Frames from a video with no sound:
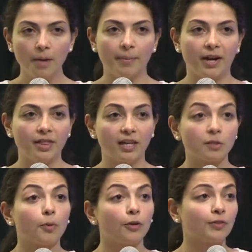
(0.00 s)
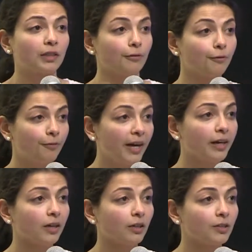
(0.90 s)
but I think it's perfectly
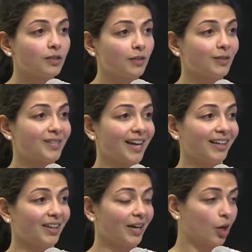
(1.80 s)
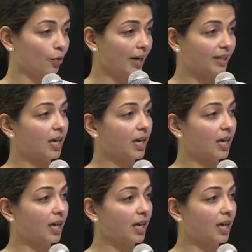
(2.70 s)
fair to say like, all right,